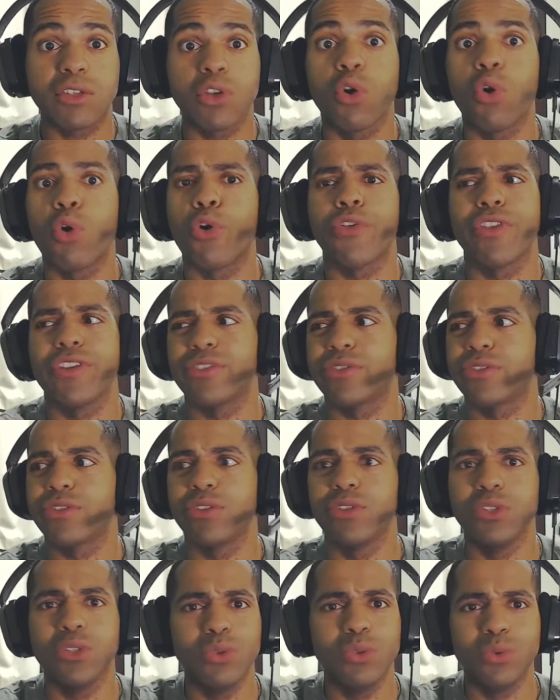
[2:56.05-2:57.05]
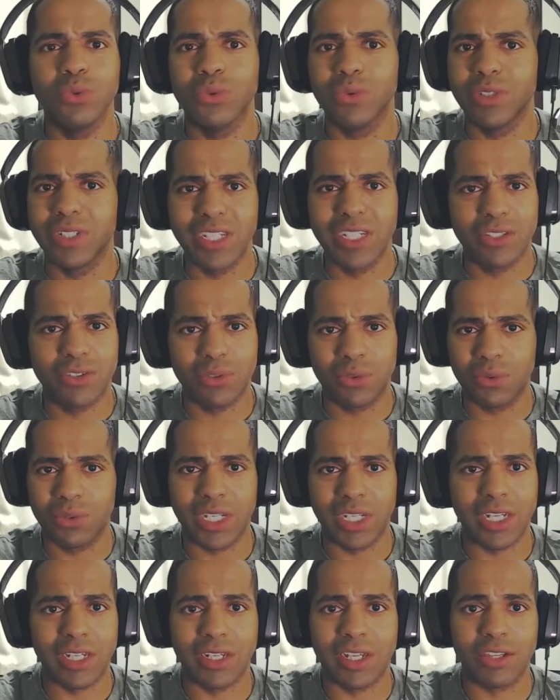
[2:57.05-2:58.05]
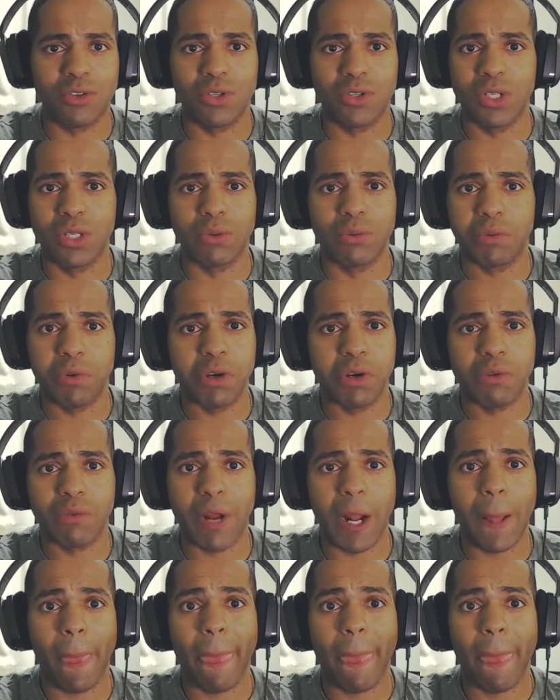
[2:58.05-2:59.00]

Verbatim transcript: or this new digital thing that they're doing, right?